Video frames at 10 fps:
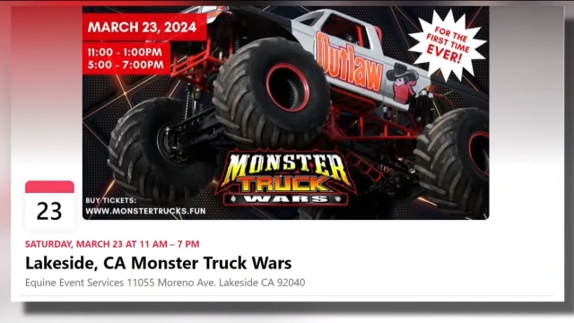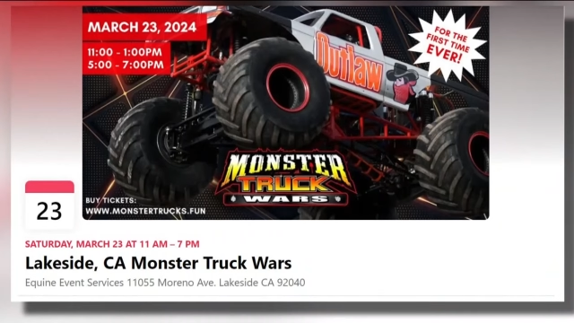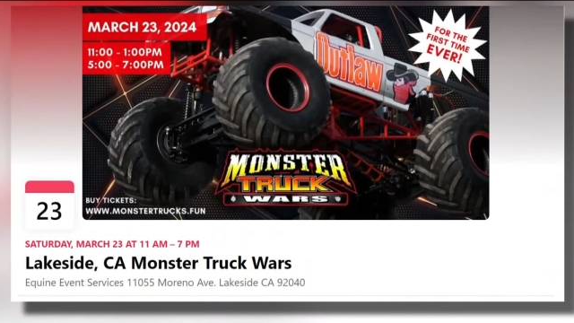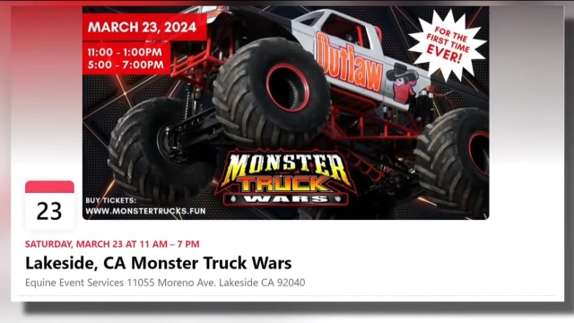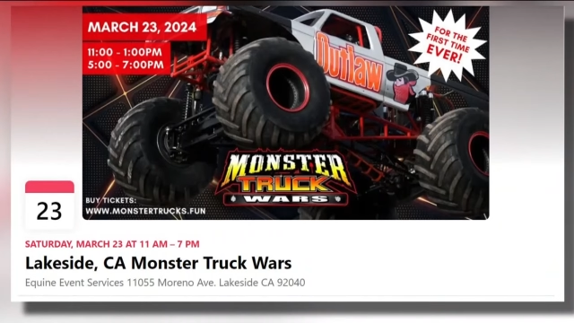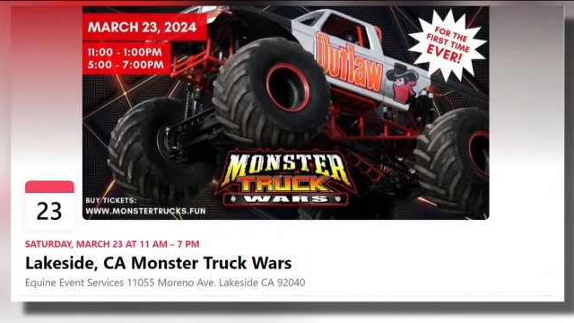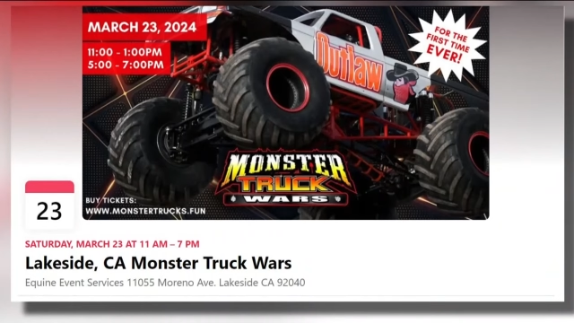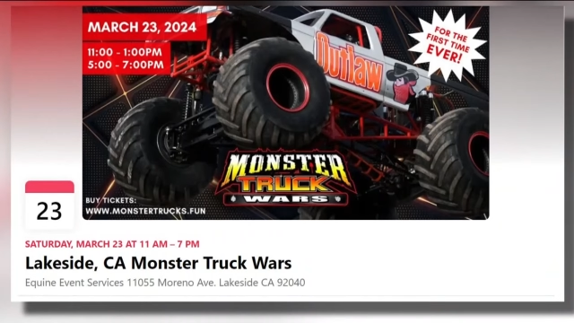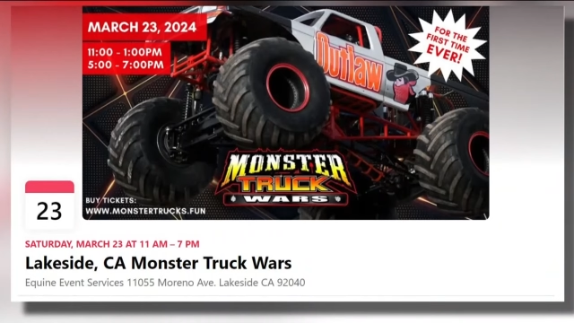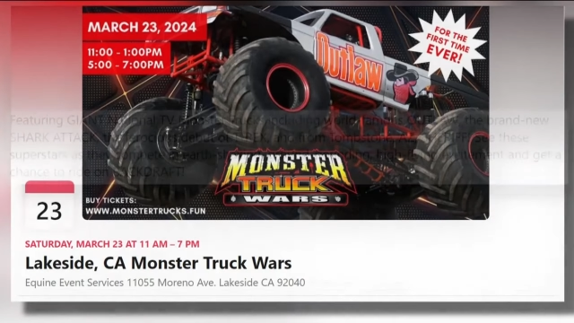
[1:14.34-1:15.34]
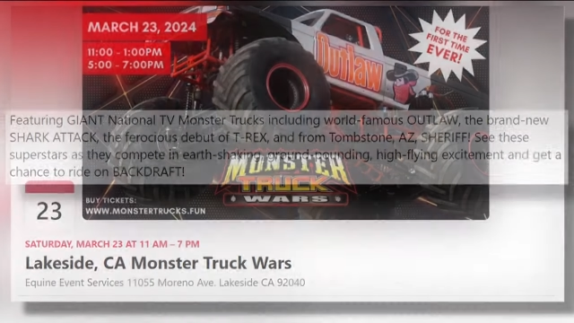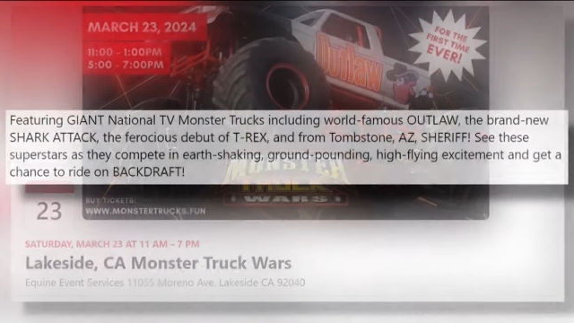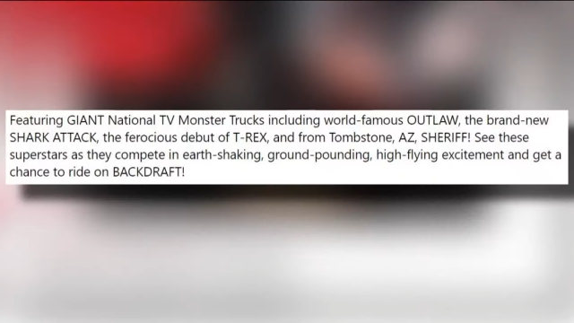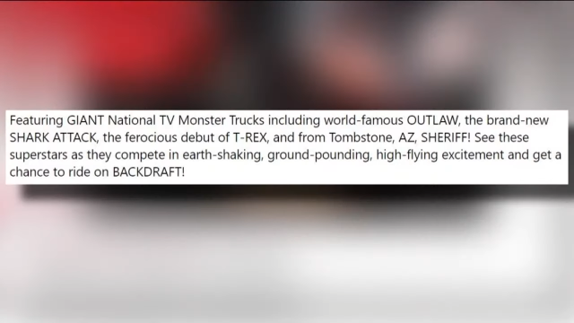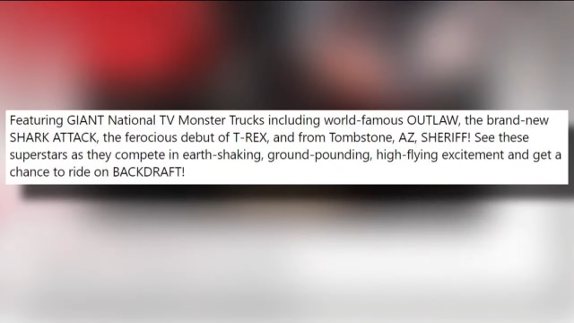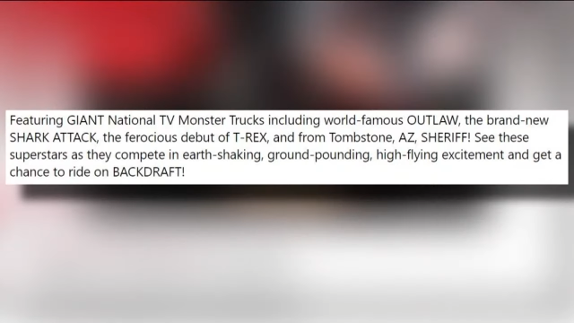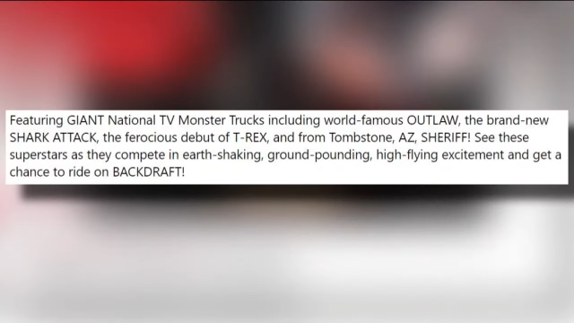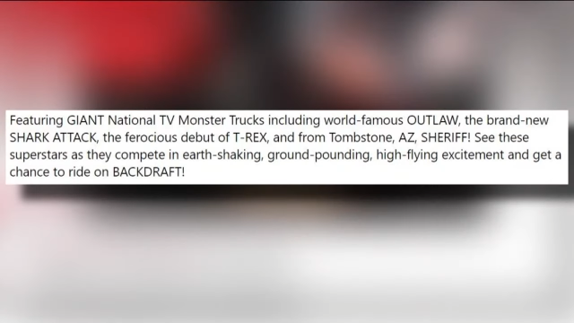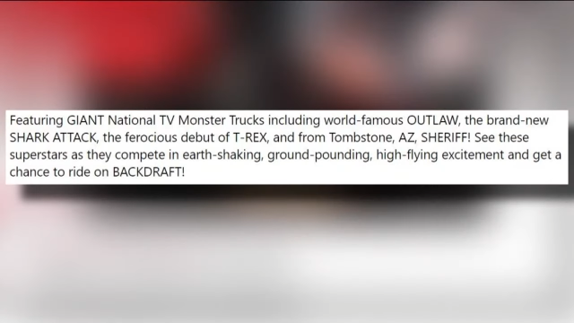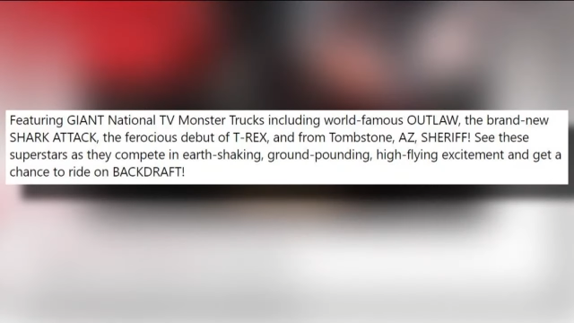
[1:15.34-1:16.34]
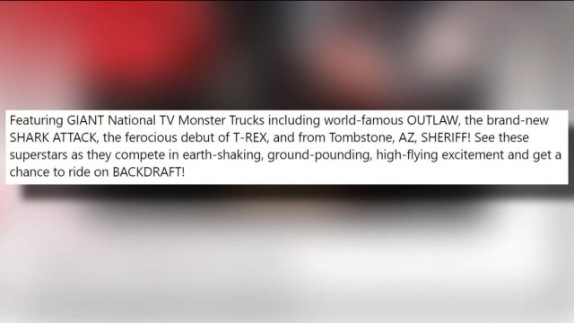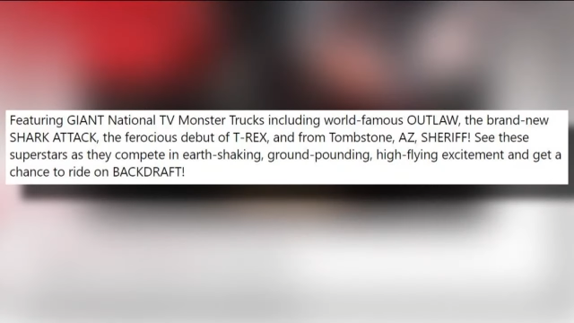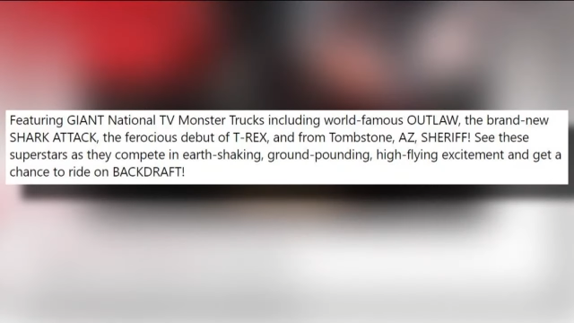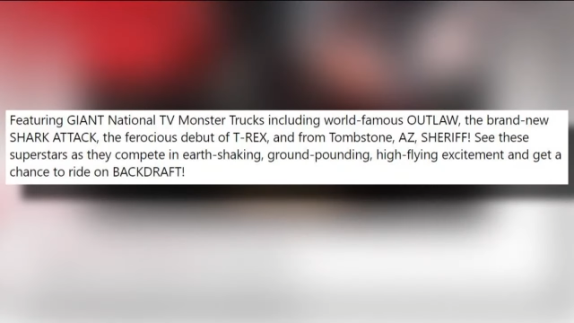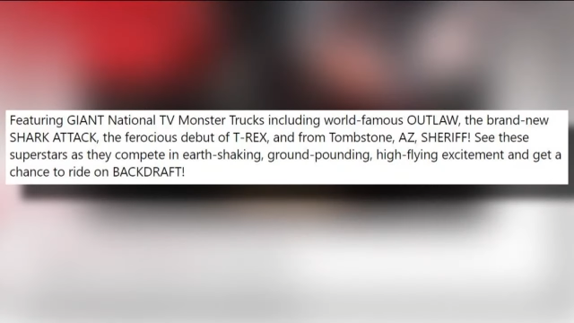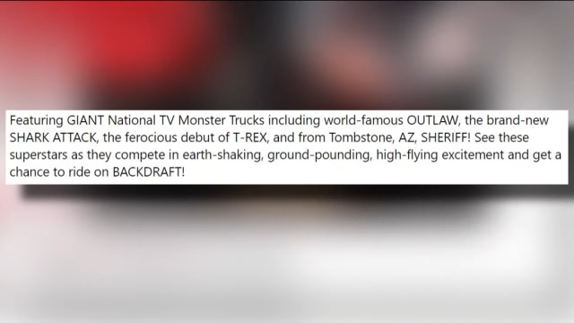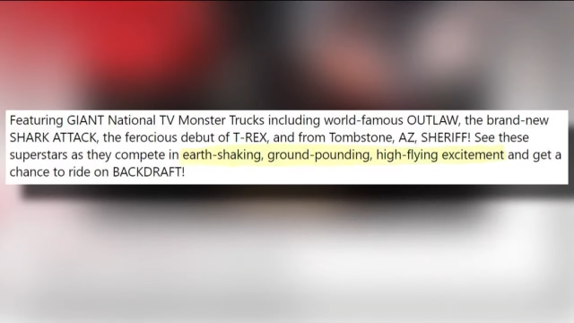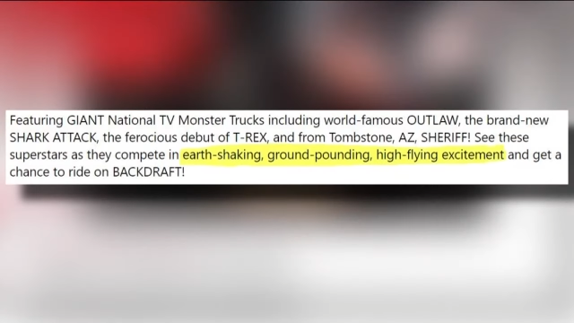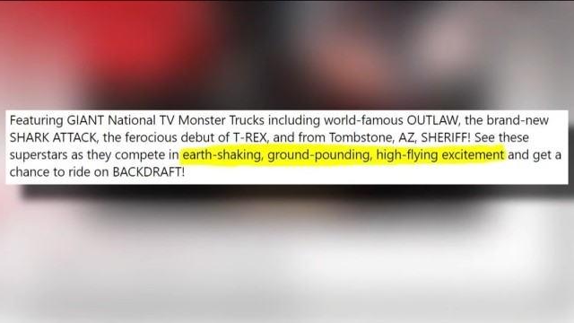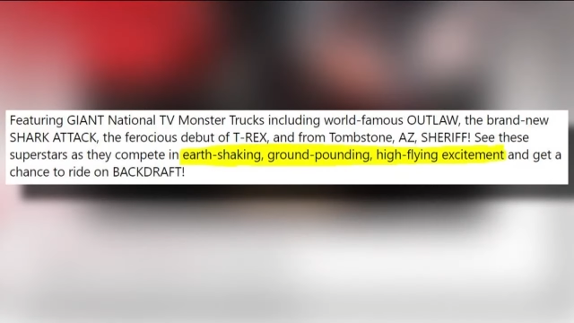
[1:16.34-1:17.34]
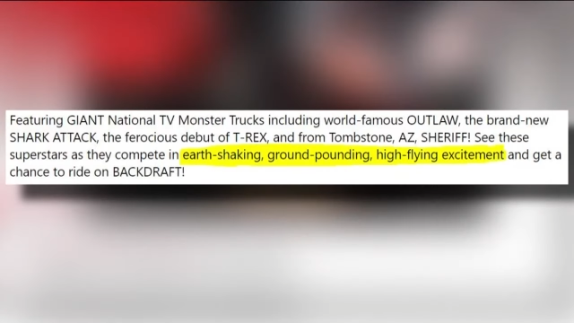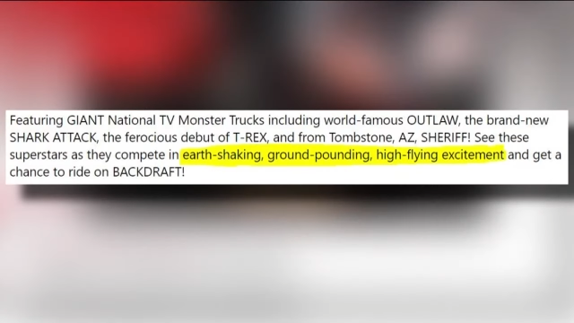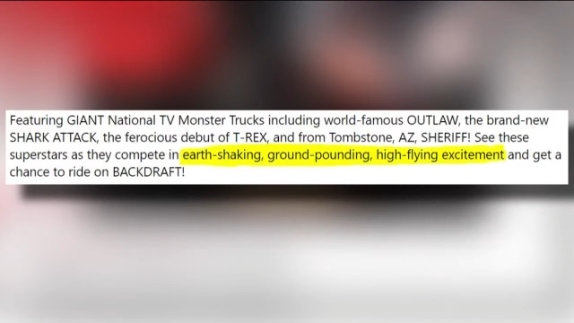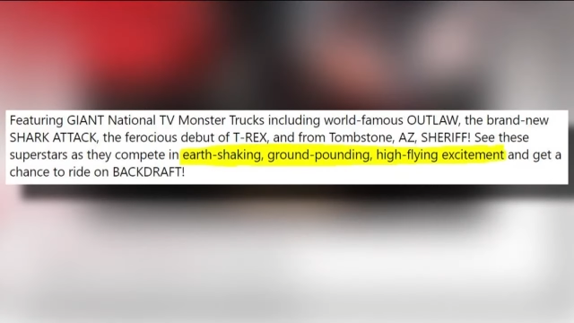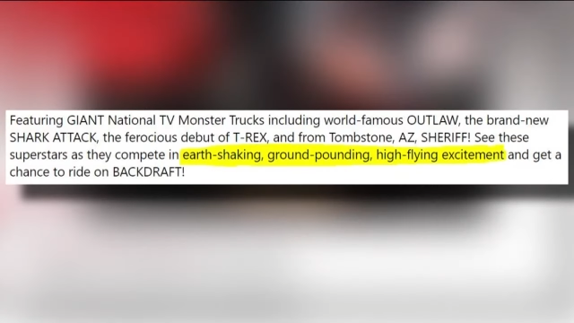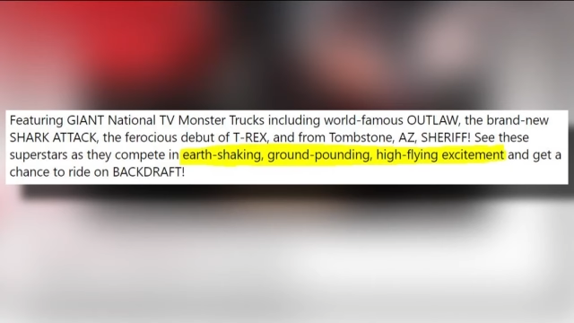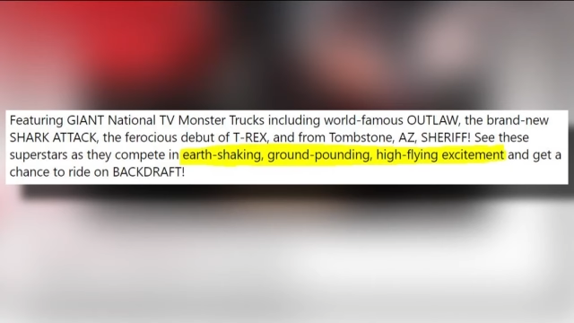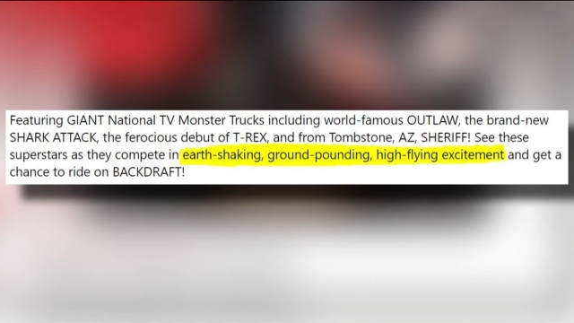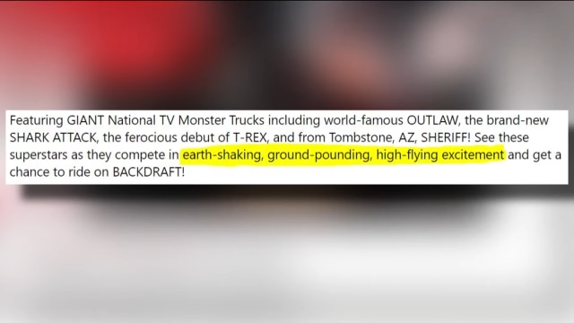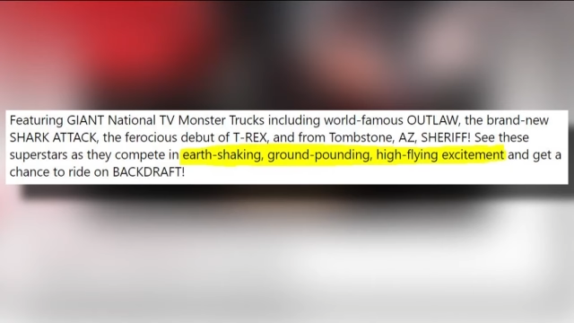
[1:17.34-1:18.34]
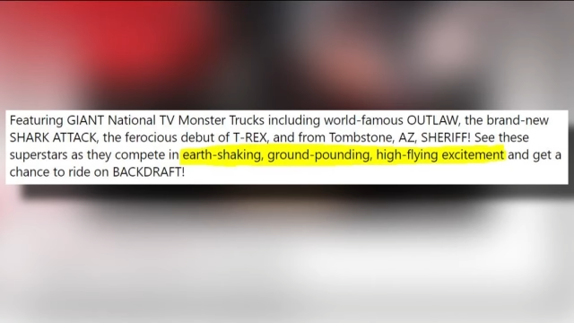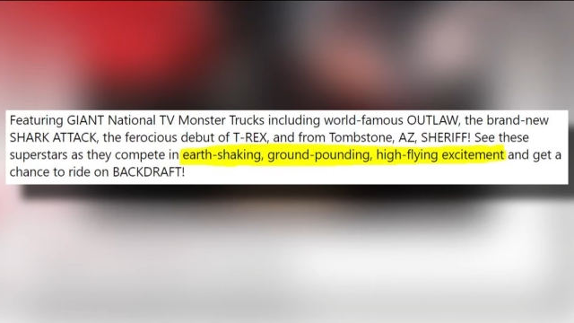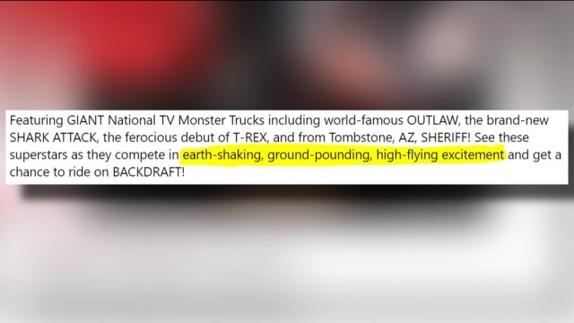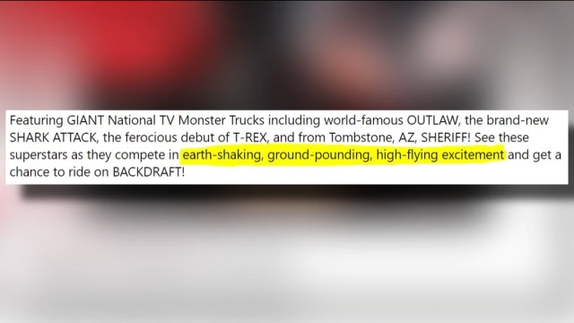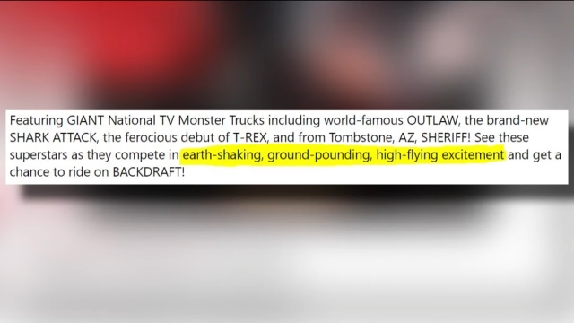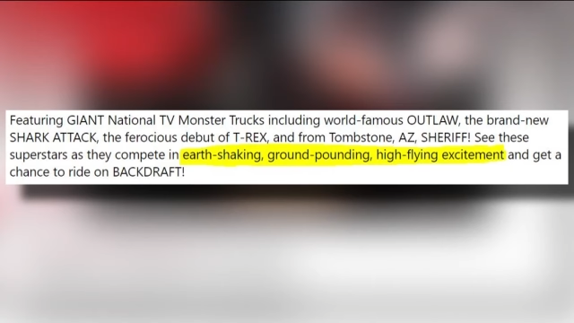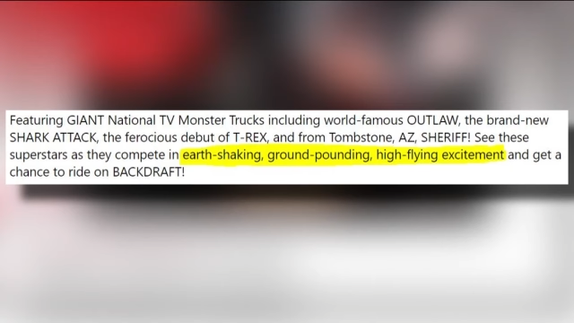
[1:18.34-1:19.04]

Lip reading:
[unreadable: no face in view]